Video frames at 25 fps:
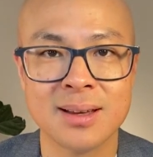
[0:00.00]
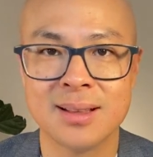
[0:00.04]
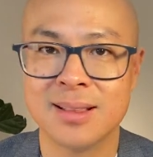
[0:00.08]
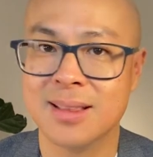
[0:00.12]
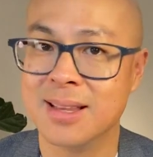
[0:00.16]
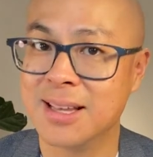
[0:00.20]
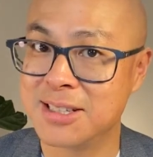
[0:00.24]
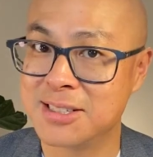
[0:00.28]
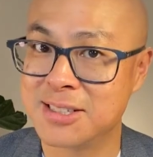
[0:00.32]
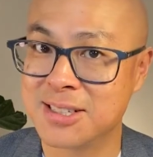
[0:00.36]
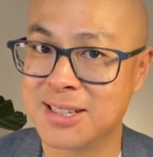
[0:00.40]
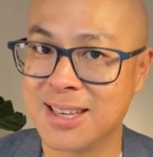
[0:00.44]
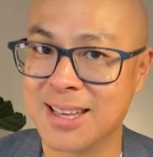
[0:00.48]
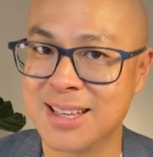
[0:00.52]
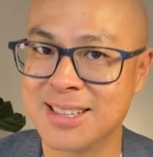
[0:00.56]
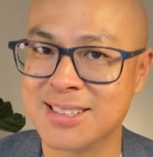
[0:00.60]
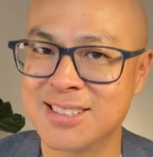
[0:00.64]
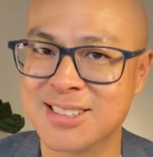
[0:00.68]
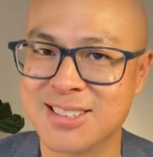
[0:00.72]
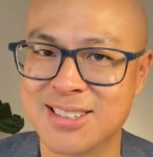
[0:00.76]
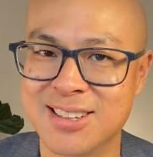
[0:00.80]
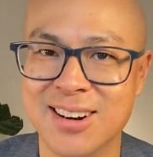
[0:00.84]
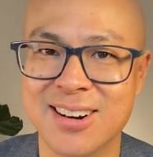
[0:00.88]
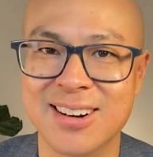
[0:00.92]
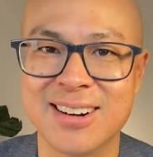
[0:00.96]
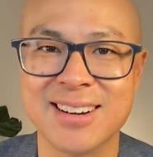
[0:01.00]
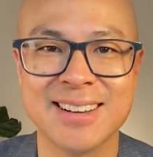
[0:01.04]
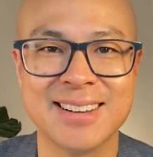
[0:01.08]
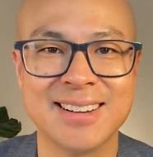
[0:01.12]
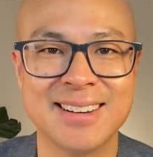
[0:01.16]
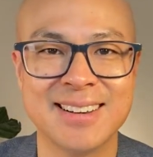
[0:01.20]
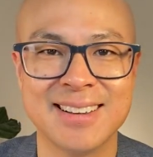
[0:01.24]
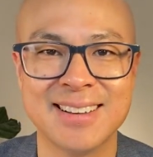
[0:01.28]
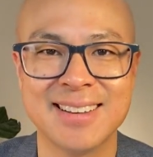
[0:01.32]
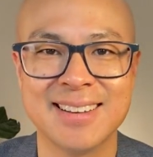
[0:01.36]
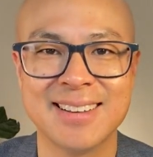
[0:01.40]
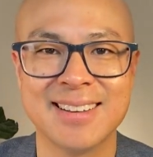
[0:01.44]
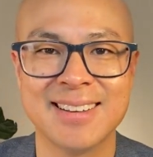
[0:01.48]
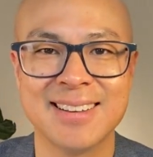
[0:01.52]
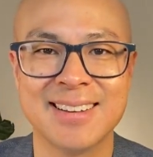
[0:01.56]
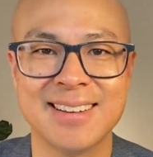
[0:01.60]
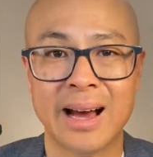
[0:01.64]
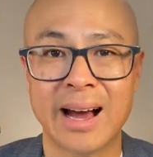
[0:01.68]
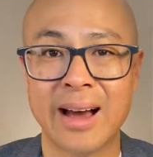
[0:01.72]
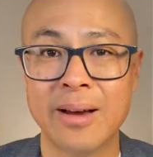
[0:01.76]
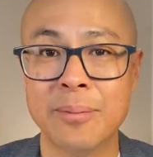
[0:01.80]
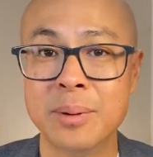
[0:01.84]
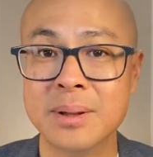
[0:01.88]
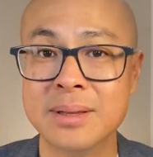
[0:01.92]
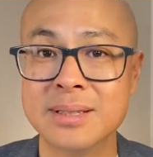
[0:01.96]
Let's get started.
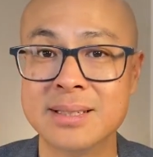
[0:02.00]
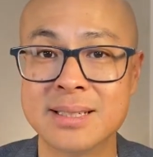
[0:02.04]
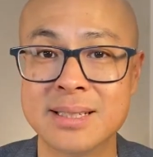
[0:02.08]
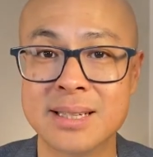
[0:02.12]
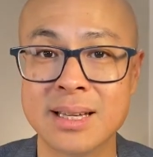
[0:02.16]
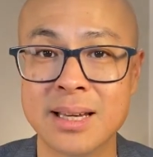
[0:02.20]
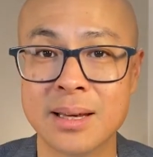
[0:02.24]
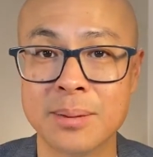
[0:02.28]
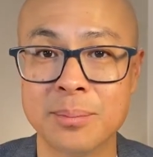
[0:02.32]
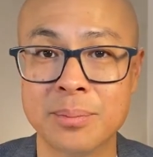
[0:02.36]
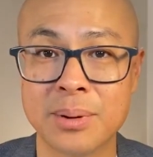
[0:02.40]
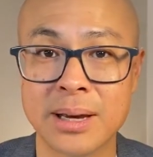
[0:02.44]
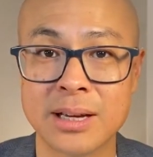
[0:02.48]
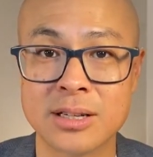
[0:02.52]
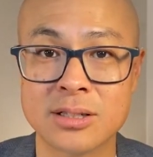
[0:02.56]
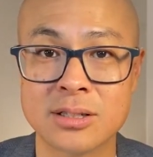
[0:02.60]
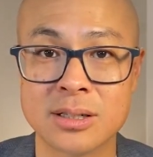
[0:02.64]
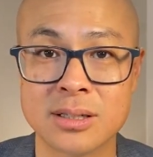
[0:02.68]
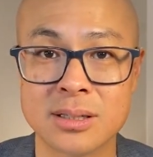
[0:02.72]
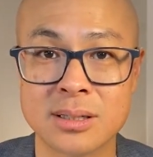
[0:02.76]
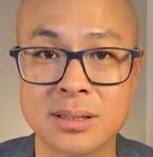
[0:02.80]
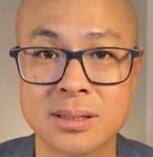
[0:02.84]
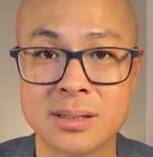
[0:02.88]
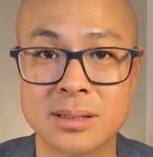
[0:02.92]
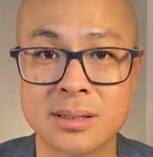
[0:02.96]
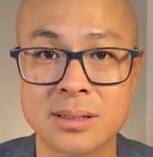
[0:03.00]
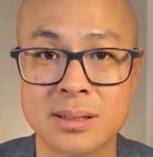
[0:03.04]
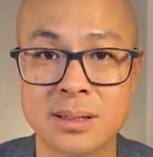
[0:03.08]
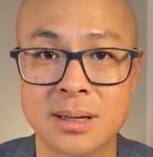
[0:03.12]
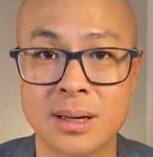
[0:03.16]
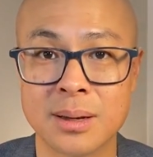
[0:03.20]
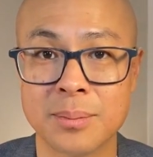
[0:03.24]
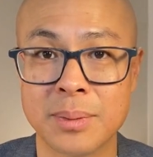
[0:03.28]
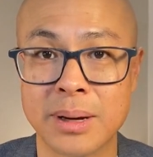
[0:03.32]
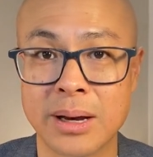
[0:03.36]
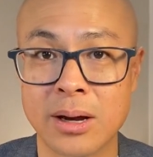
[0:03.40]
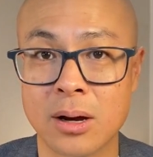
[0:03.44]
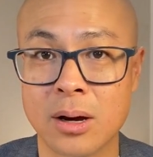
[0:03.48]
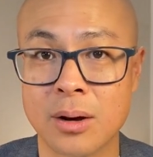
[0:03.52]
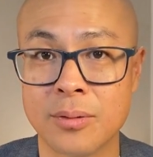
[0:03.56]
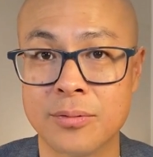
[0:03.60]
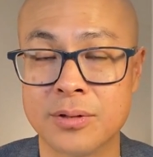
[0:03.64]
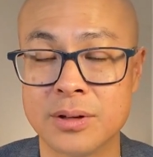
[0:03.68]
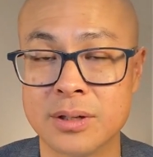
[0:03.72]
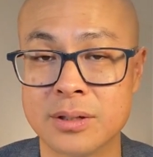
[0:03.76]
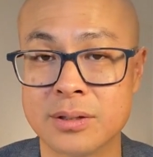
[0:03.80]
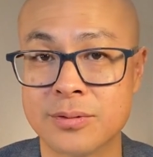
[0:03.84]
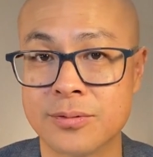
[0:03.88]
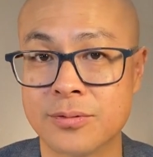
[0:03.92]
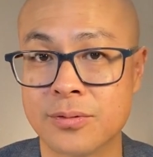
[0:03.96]
I've been seeing patients in my
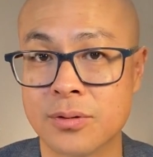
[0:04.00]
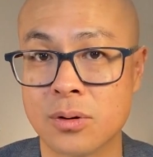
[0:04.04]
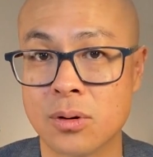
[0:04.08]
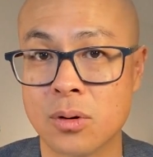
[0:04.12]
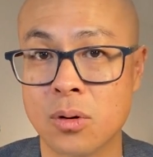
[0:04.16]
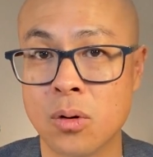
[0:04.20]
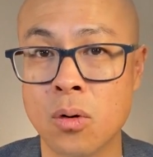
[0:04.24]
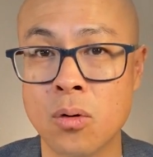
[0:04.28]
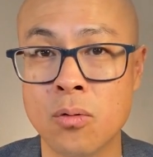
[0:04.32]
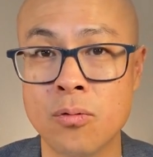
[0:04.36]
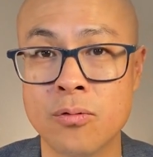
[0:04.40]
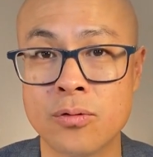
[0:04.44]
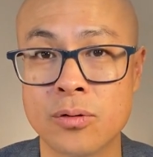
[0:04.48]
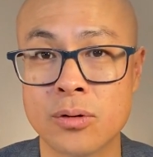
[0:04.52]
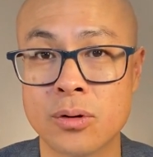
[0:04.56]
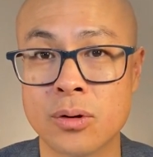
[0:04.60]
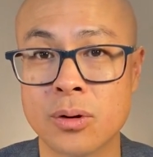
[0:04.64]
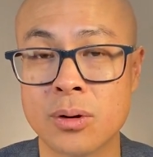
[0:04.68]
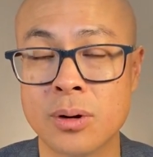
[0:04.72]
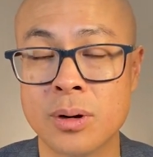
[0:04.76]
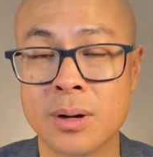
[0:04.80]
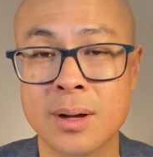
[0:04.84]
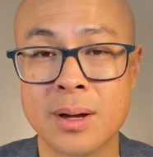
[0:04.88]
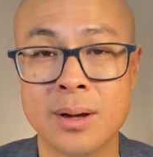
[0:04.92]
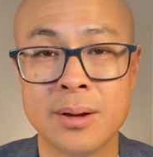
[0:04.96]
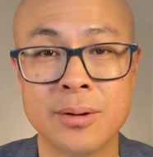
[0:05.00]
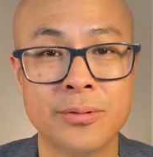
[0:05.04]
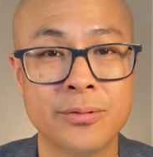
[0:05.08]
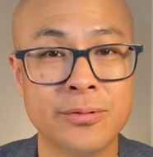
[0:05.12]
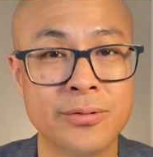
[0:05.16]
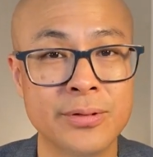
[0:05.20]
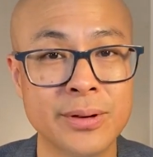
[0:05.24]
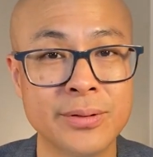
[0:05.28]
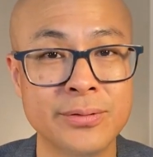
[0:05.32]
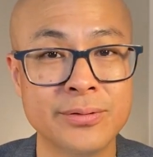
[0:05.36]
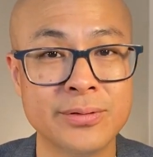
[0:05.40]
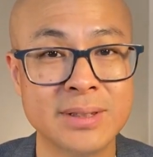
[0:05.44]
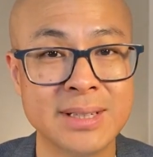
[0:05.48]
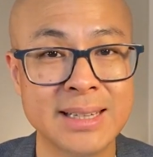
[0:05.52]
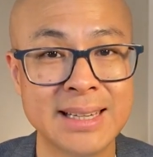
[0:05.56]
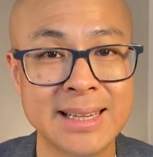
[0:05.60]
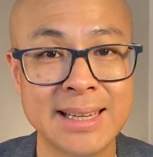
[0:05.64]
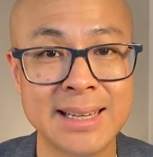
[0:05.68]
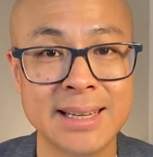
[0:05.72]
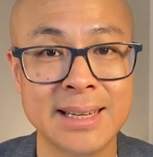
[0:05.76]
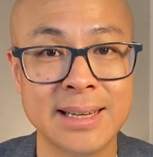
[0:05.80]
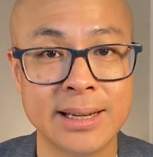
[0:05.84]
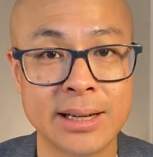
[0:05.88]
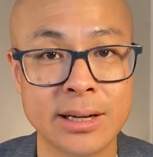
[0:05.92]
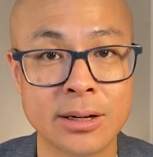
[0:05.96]
office for over
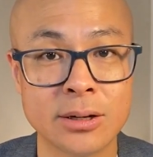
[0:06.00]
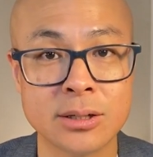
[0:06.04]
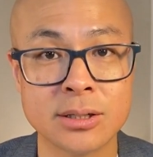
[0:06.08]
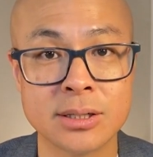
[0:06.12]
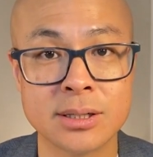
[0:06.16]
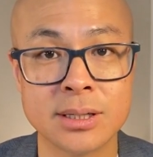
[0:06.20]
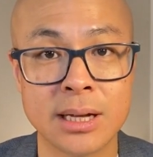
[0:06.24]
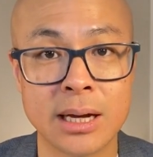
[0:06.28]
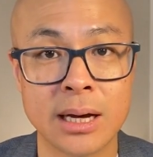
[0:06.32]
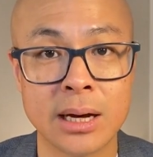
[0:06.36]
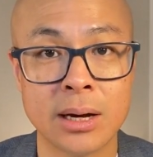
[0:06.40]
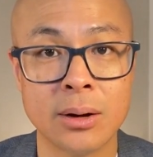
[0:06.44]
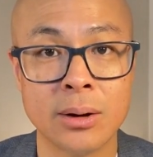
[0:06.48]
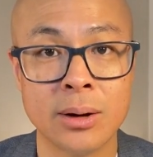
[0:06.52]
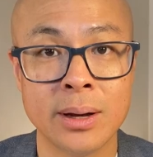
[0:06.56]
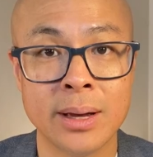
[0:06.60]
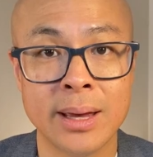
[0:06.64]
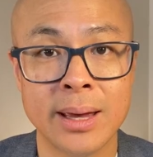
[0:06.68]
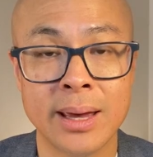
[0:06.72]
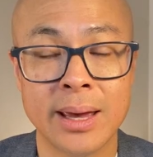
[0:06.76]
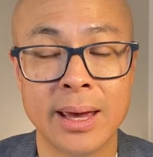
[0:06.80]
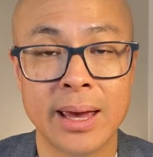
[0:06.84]
15 years now,